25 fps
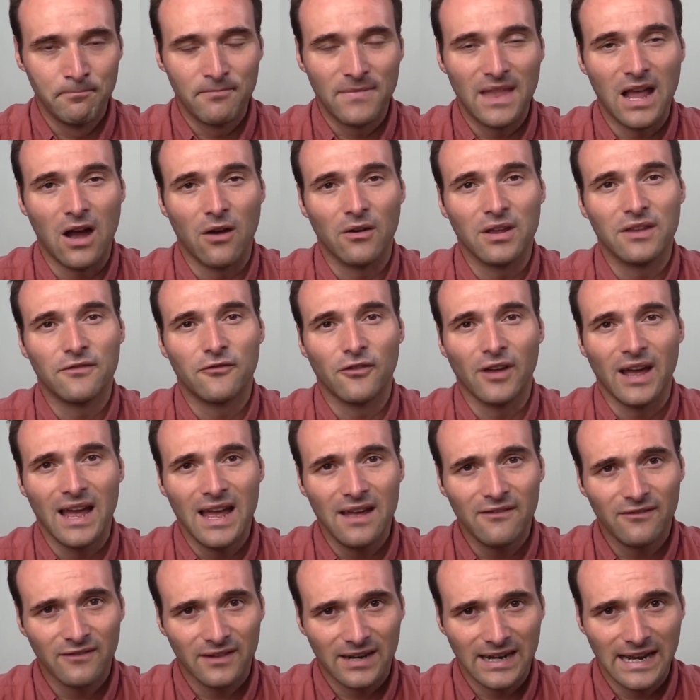Now, if you
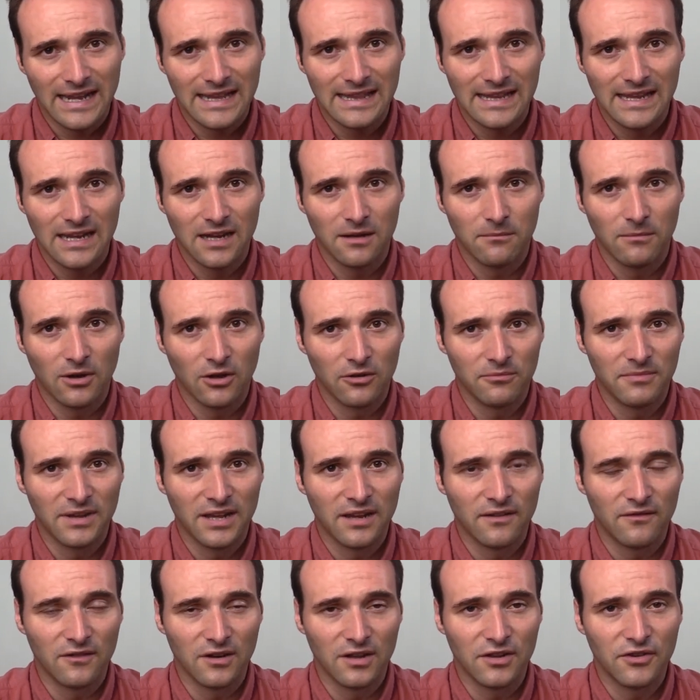have an idea about
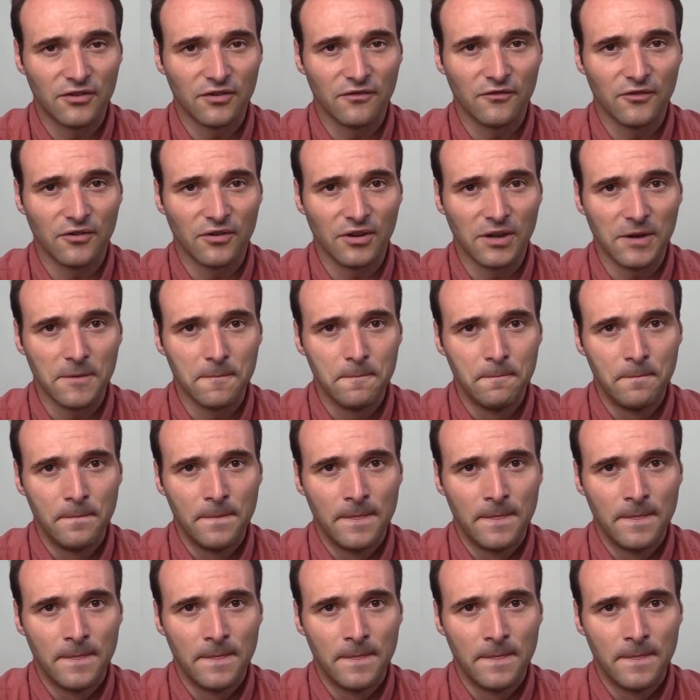behavioral interviewing,